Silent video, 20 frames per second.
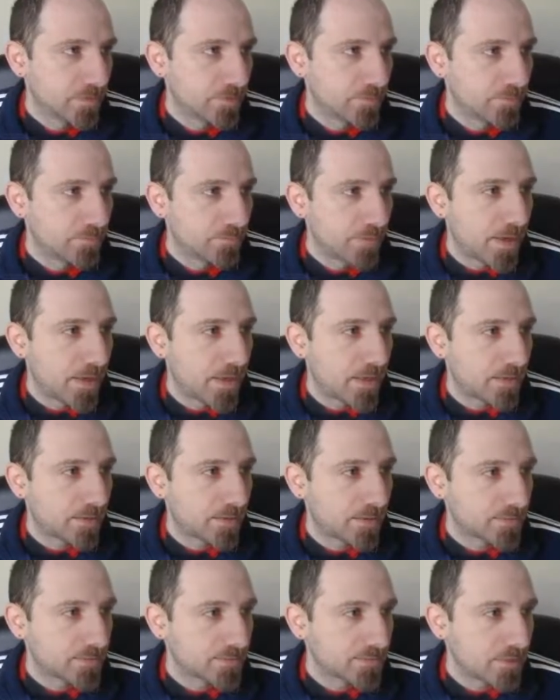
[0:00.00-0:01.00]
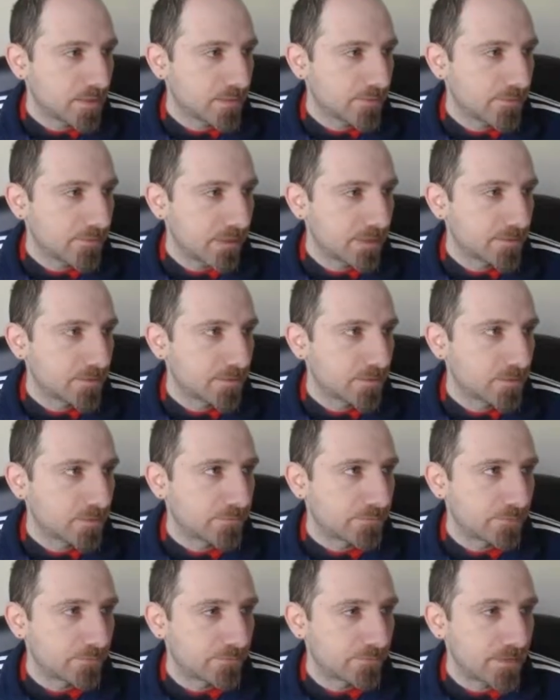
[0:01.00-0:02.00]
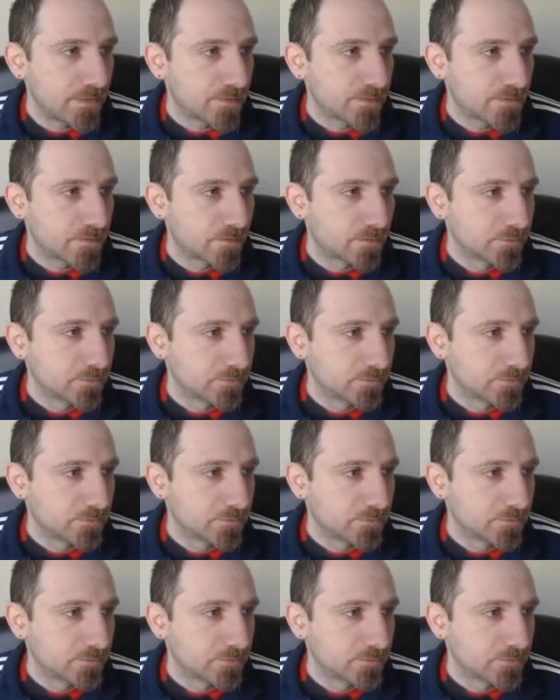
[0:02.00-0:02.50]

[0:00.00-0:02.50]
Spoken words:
but instead of ending it off in V skill,